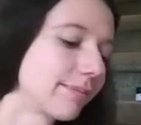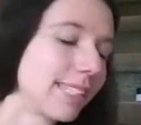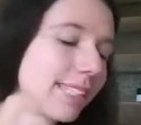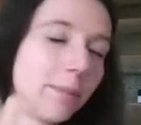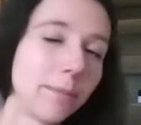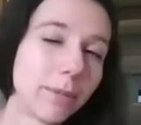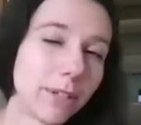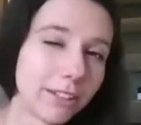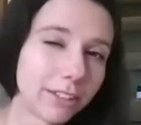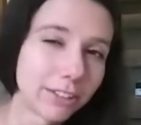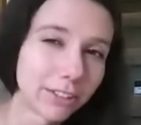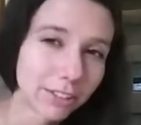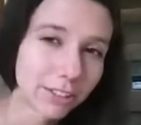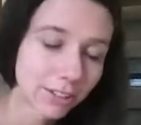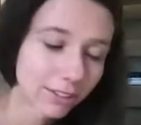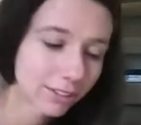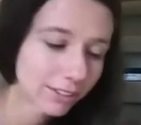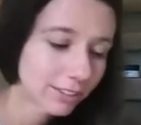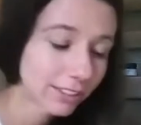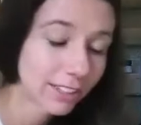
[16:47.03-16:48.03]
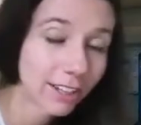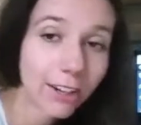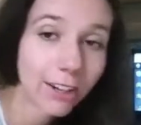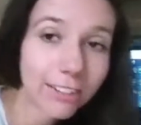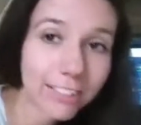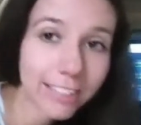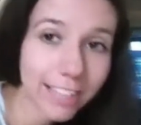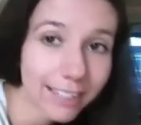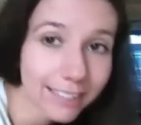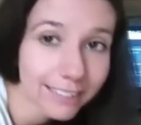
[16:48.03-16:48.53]
Keep you on your toes. Oh,
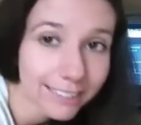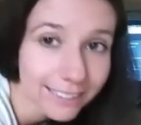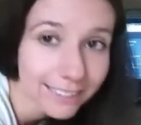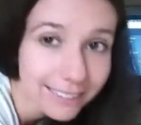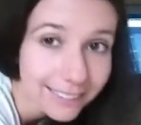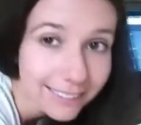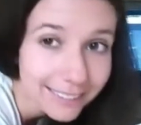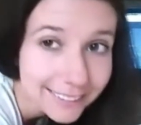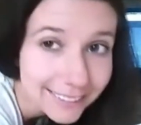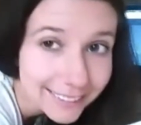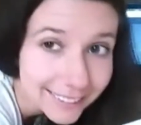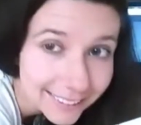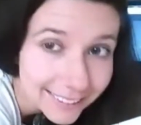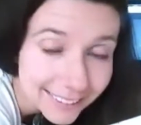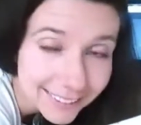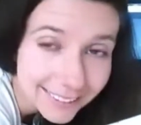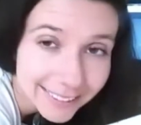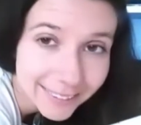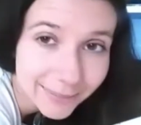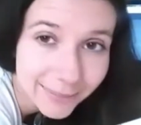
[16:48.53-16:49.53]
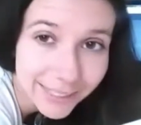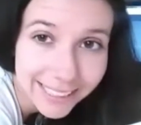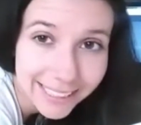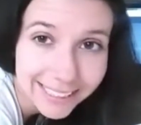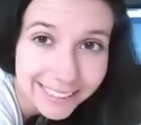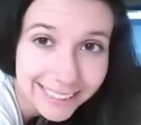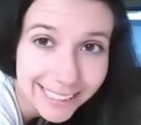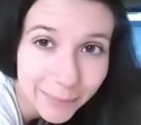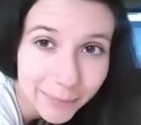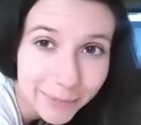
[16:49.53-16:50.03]
yeah. I'm
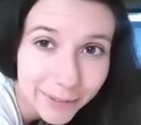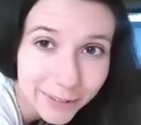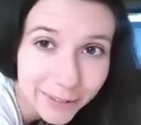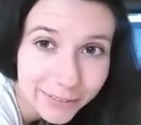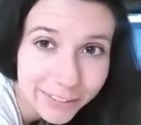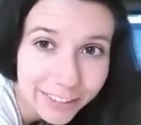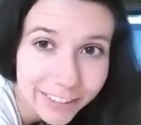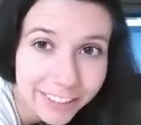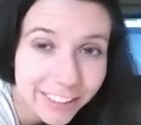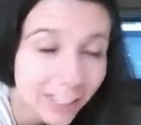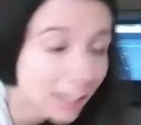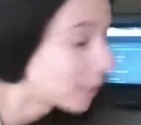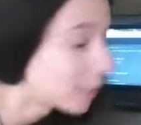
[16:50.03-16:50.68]
getting stepped over.